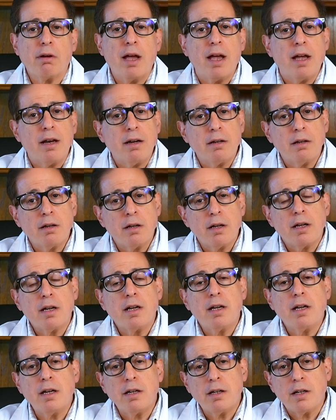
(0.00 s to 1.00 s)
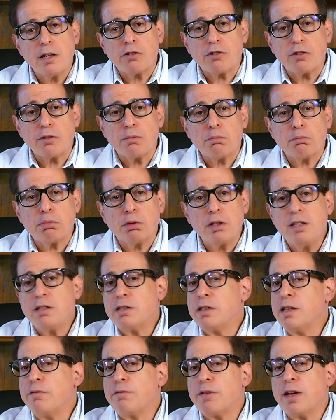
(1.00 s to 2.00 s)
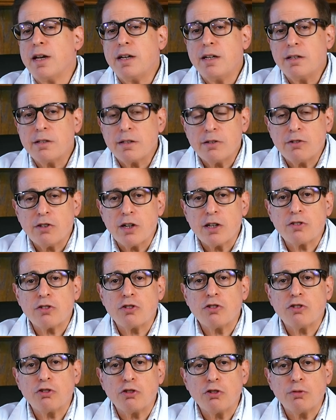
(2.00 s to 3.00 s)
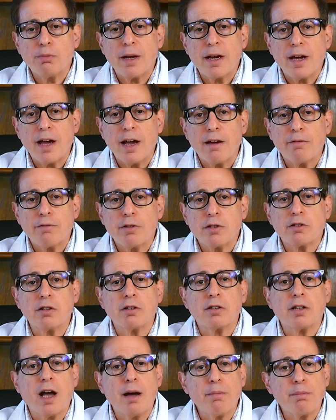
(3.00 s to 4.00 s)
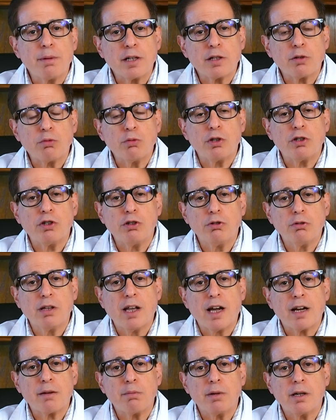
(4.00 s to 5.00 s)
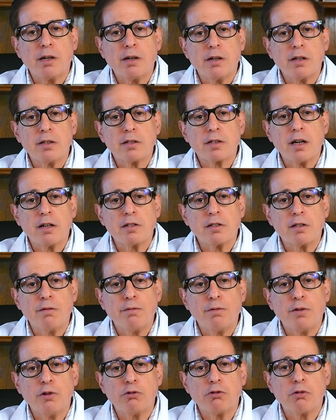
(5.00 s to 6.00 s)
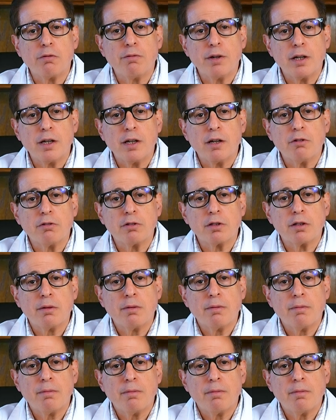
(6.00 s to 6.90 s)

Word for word: And in addition, please leave any suggestions you may have as to topics which you'd like me to discuss in future videos.